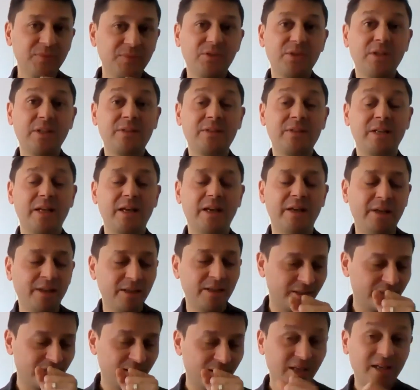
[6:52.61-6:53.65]

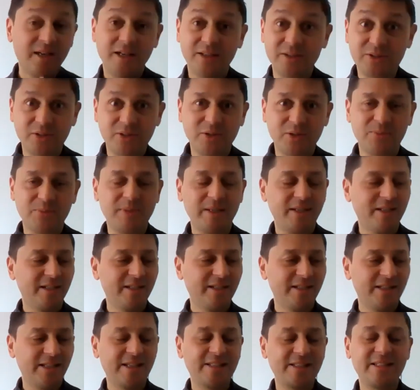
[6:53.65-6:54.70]
Excuse me.
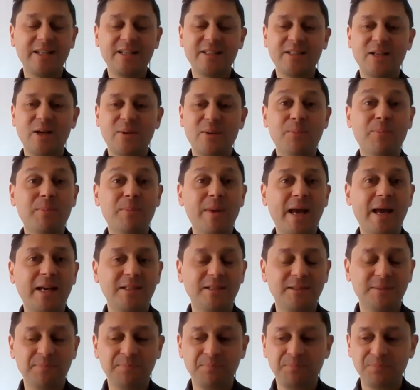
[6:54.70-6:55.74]
As an example,
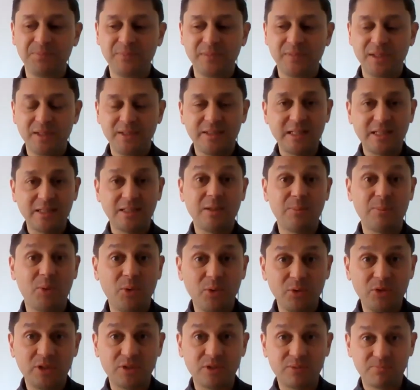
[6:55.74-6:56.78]
Matt gets in the
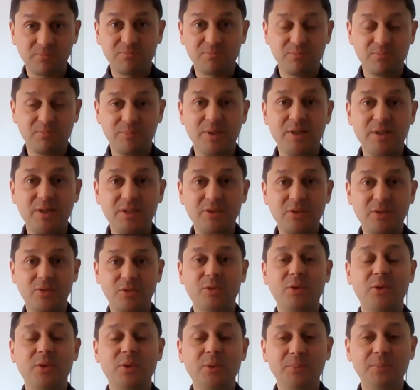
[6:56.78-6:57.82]
pool, just burns
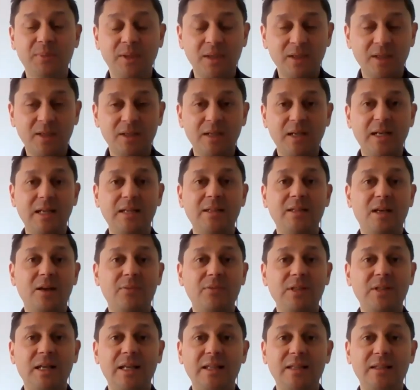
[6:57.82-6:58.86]
through length
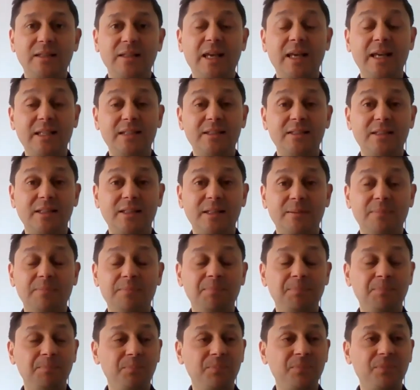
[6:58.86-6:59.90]
after length, hates it,
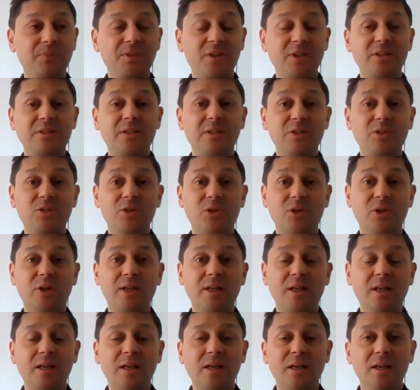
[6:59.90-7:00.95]
doesn't enjoy
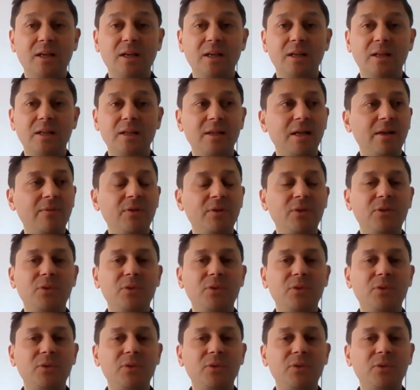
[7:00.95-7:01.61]
it, never